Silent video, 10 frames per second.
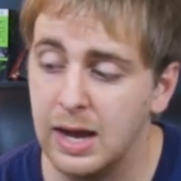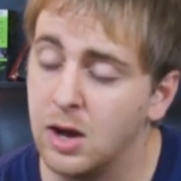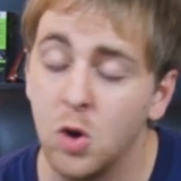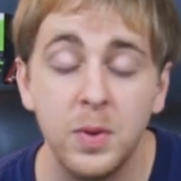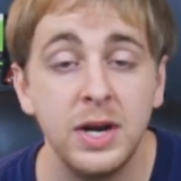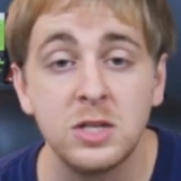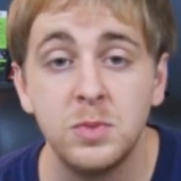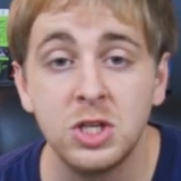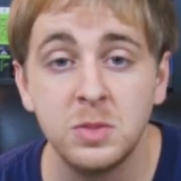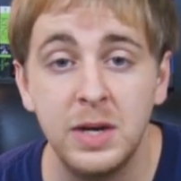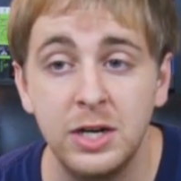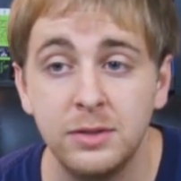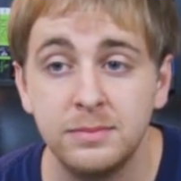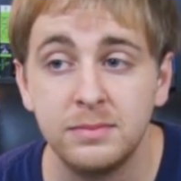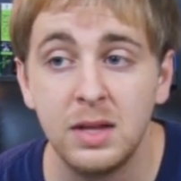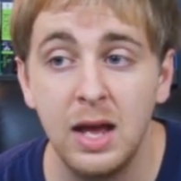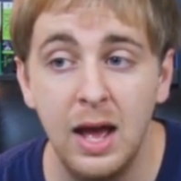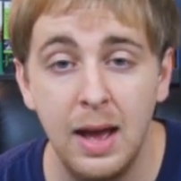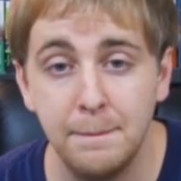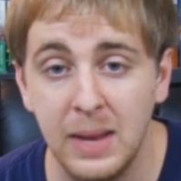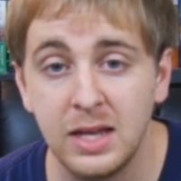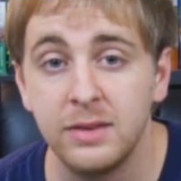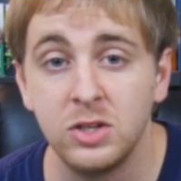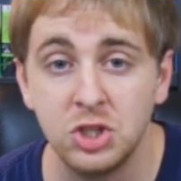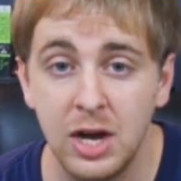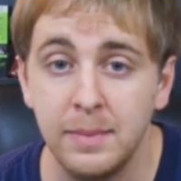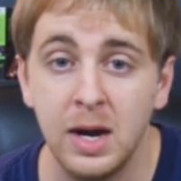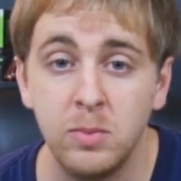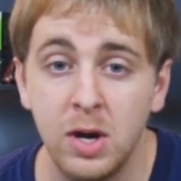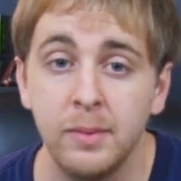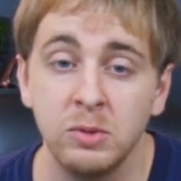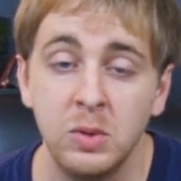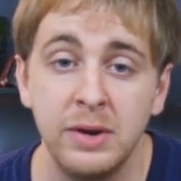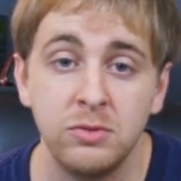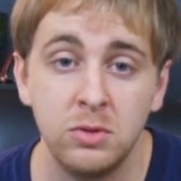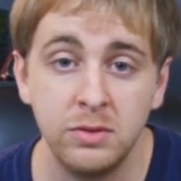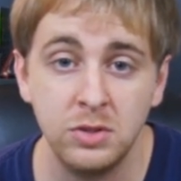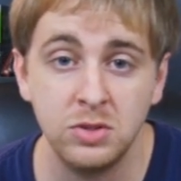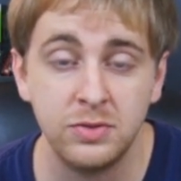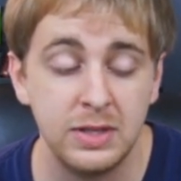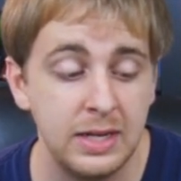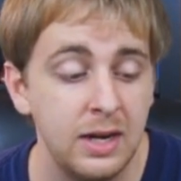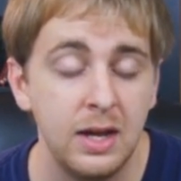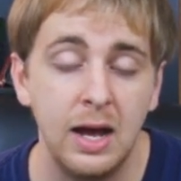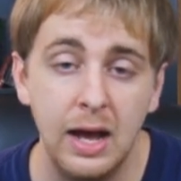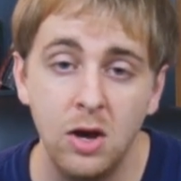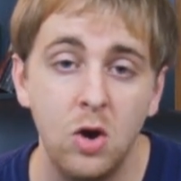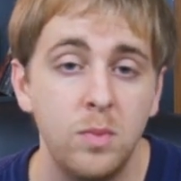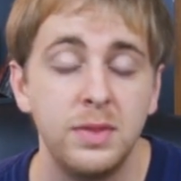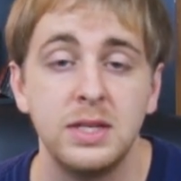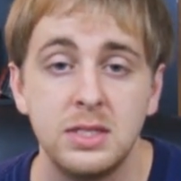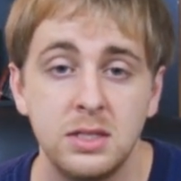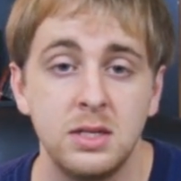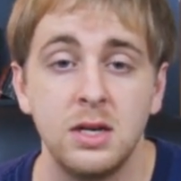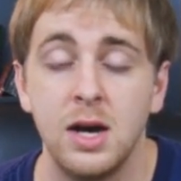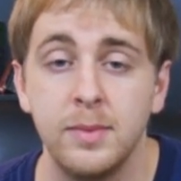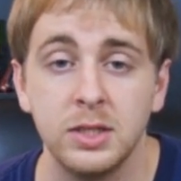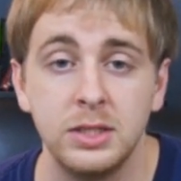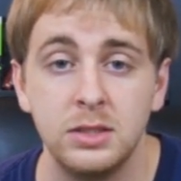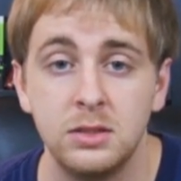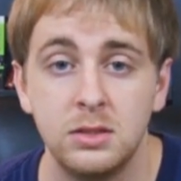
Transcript: I hope her next book is better. I might give it a try, but I'll probably wait for the reviews for that. I hope this is an anomaly.